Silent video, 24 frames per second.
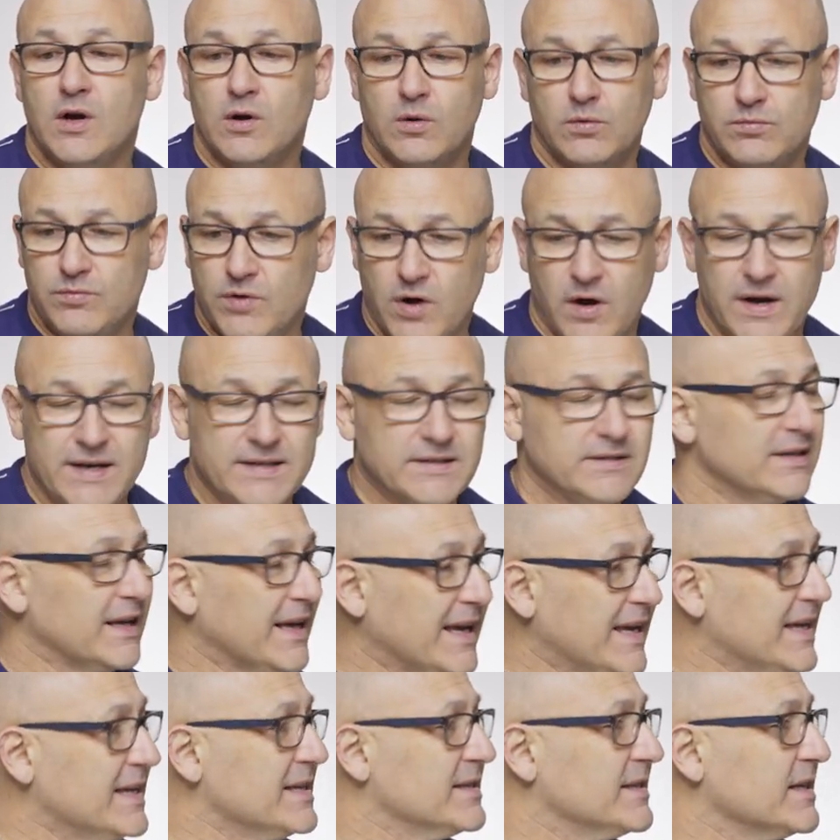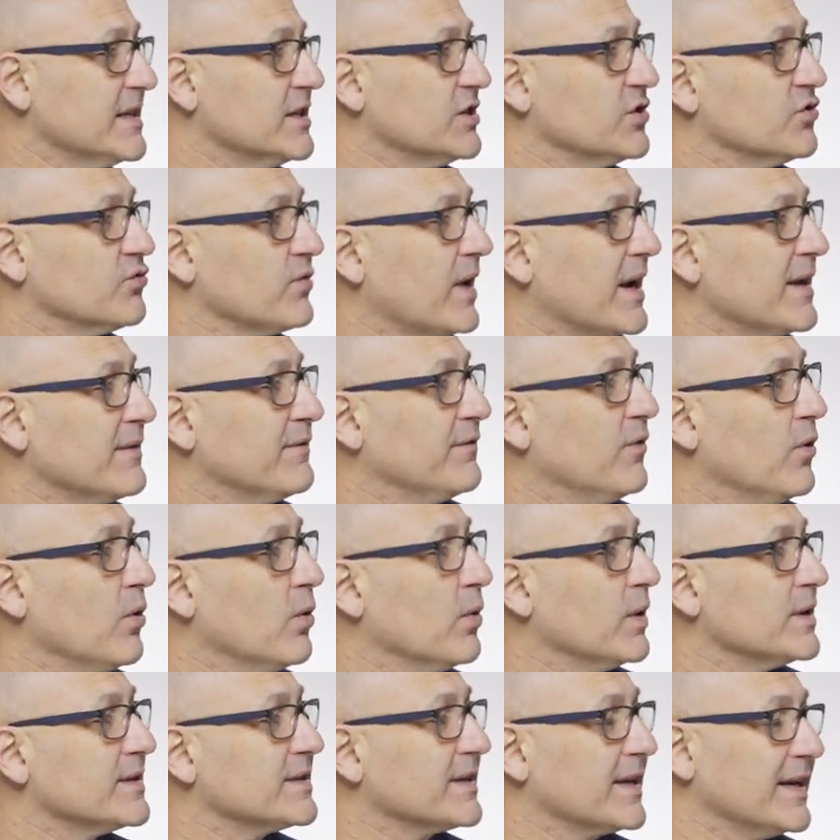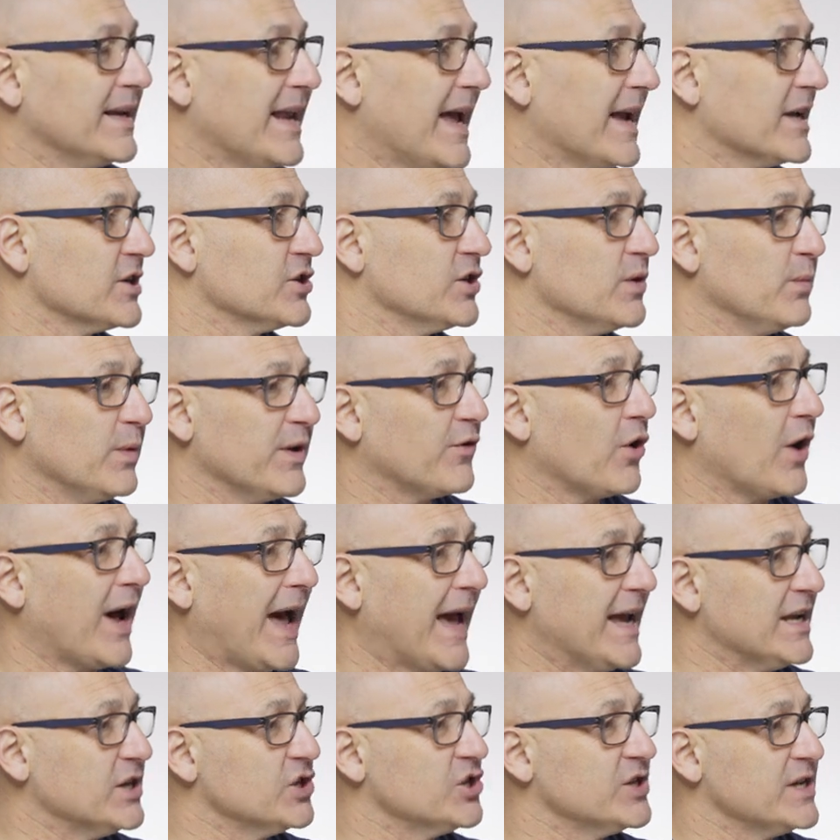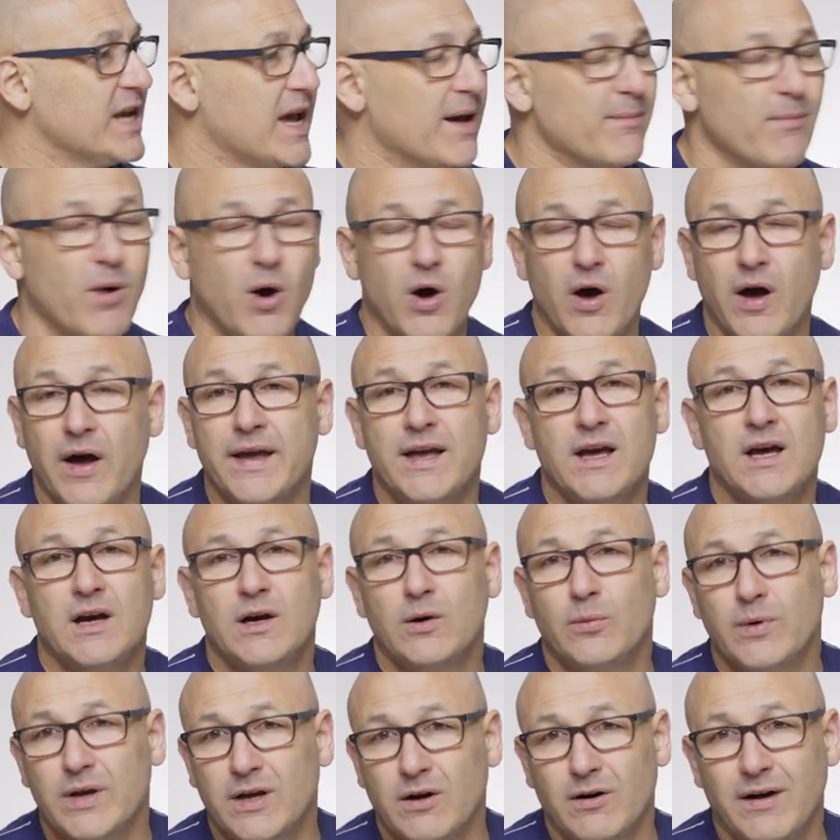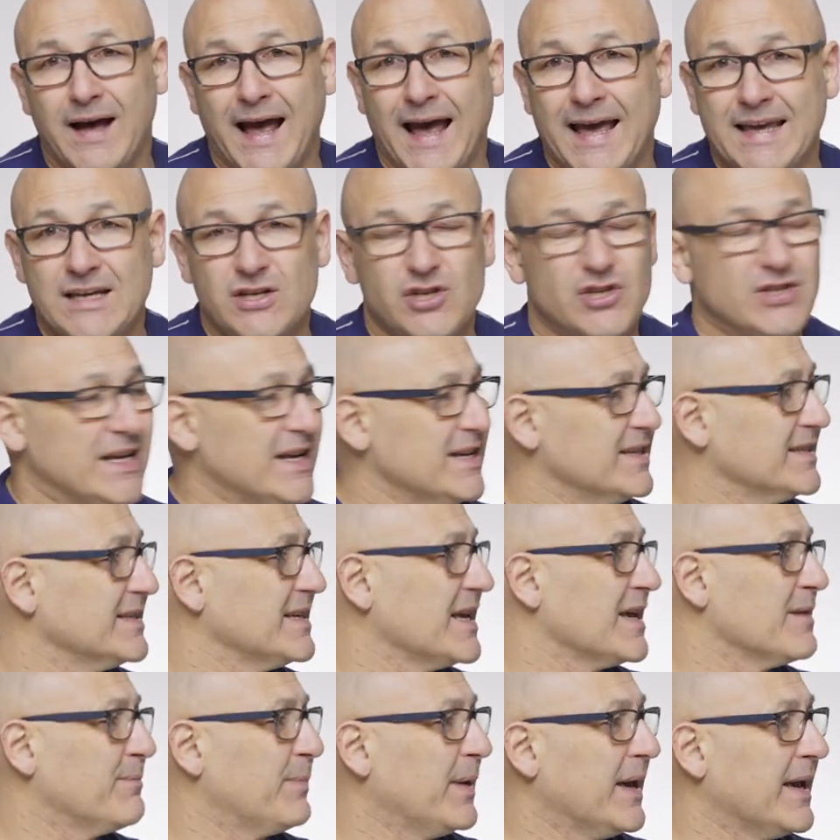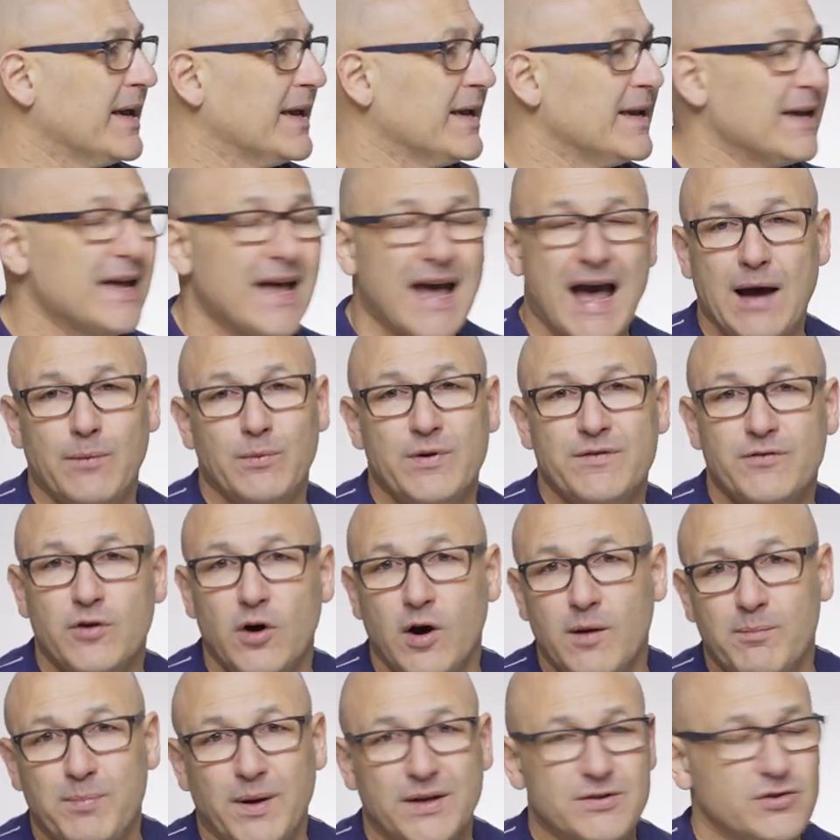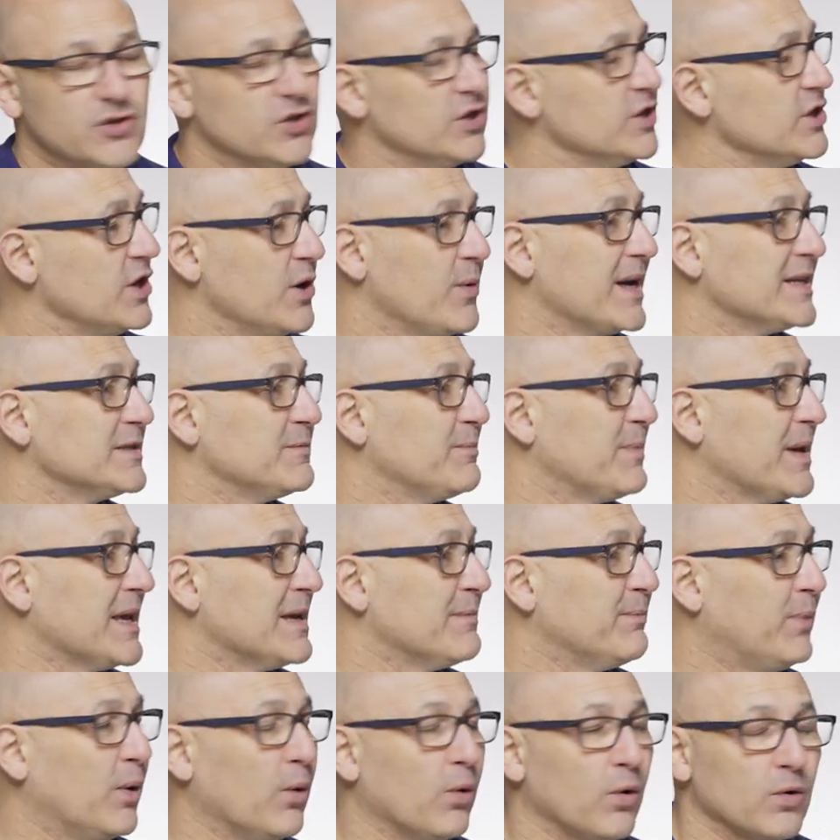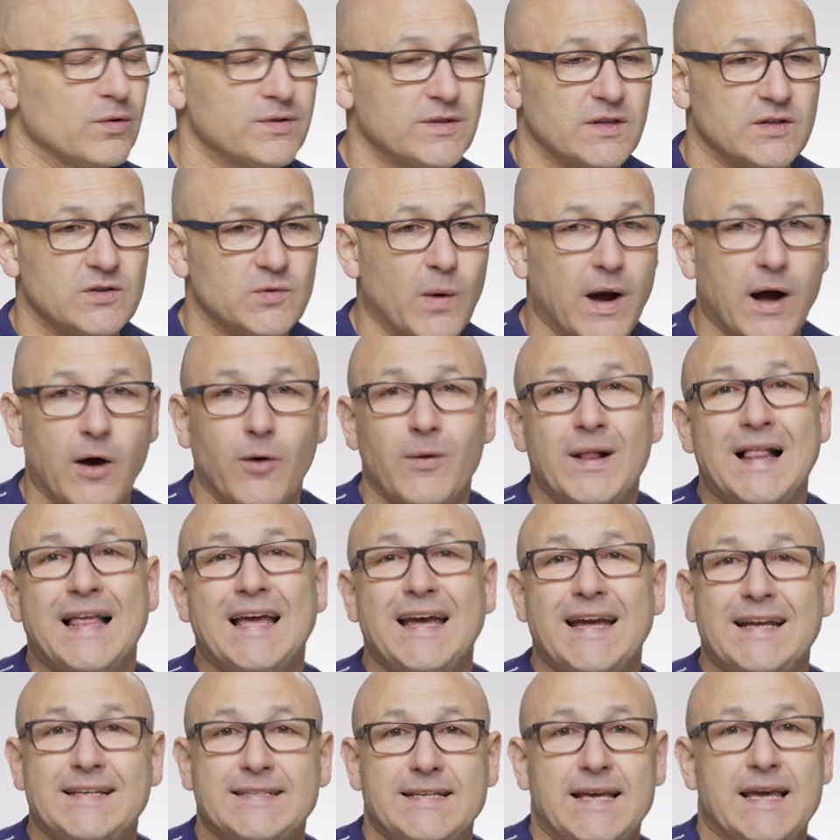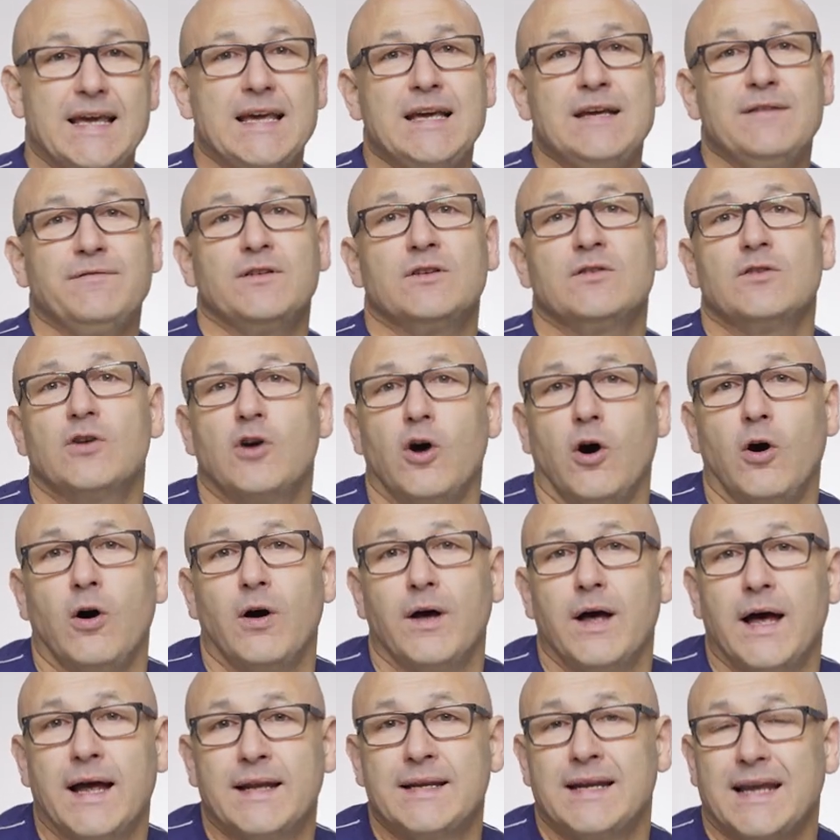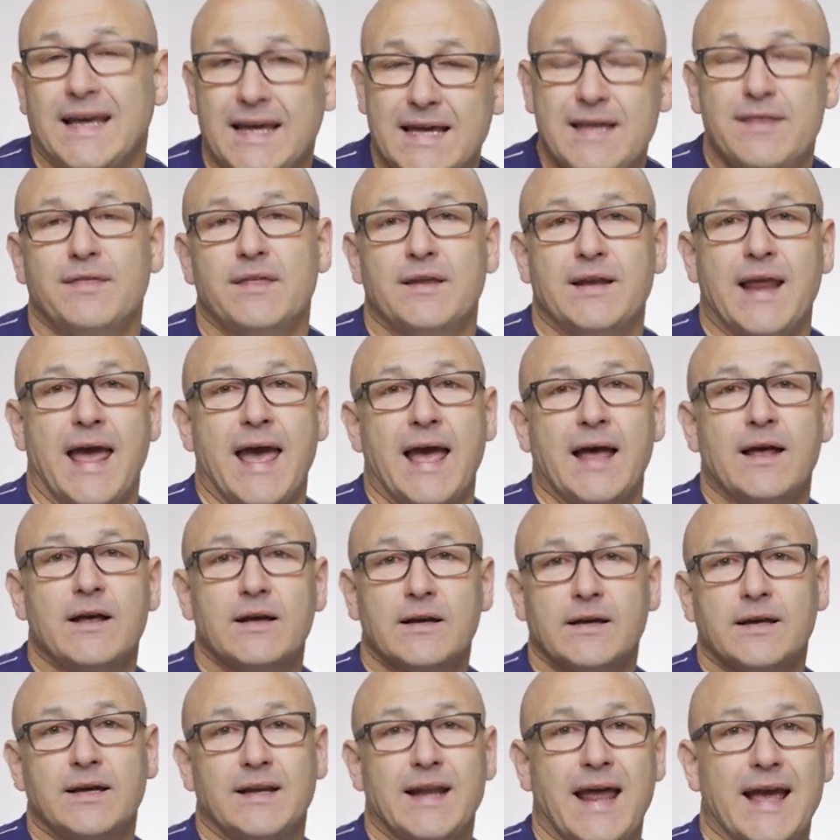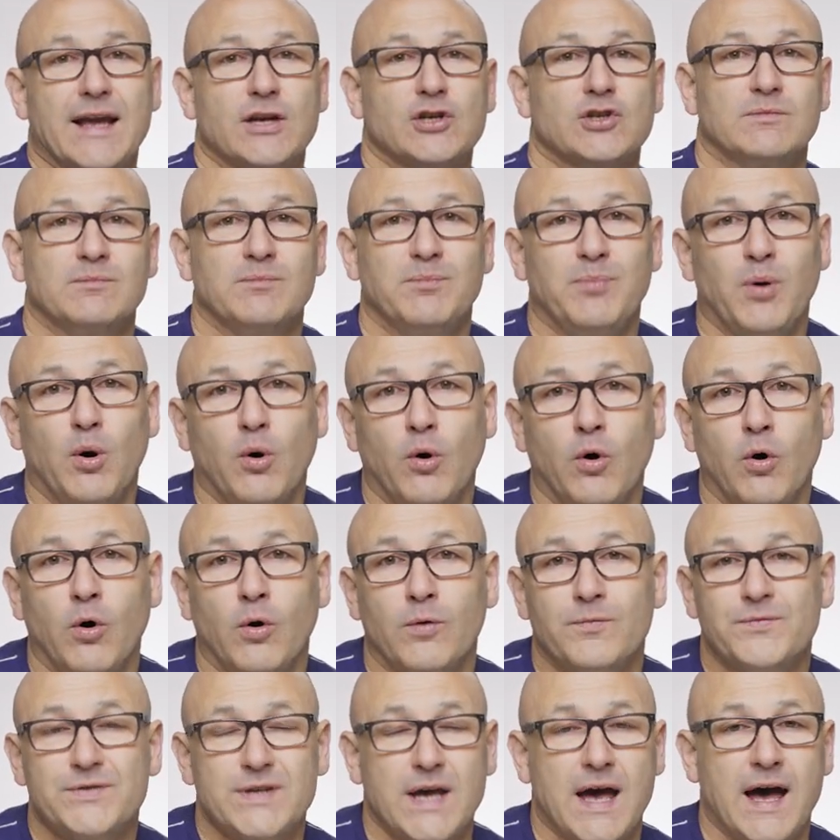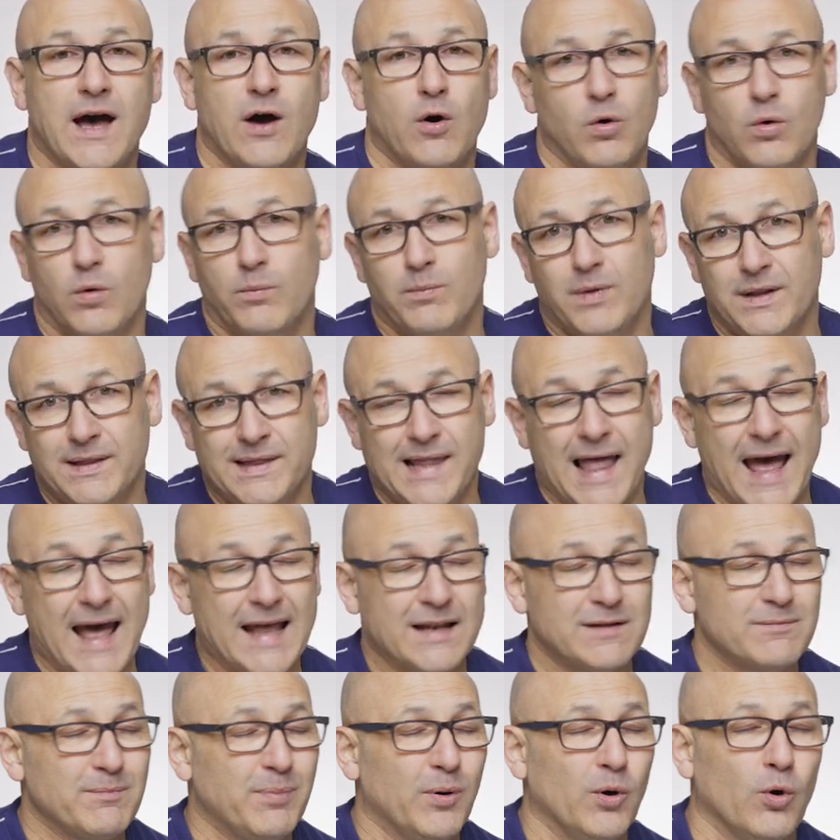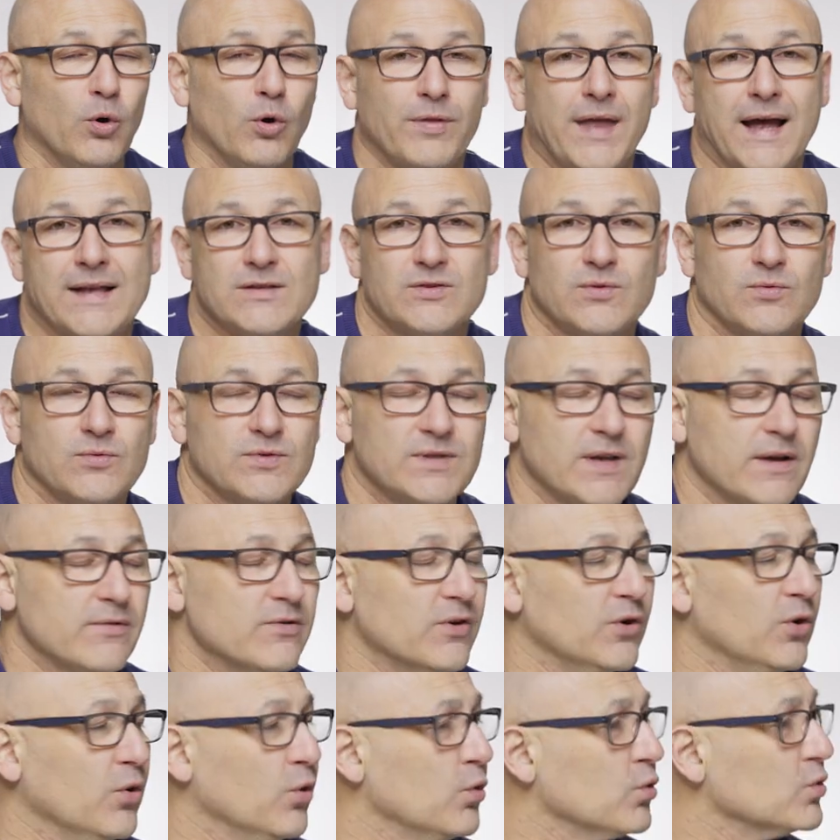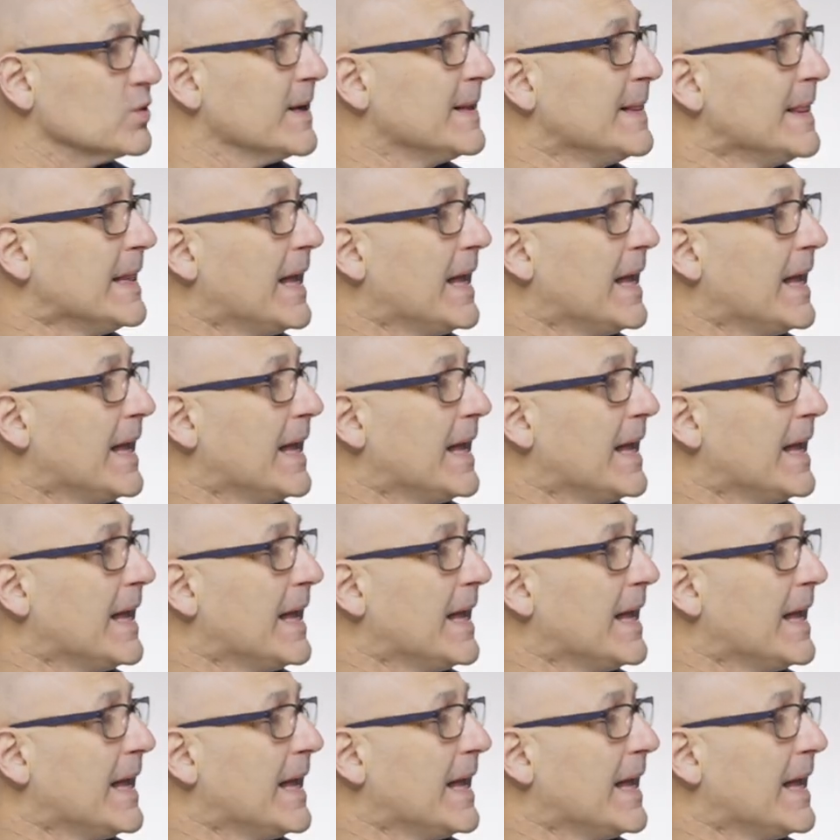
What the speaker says: Nice, easy, straightforward connection. We've got HDMI, we've got HDCP, and we've got a bunch of USB ports as well. It's even got an Ethernet connection port, or the LAN port, that's also called.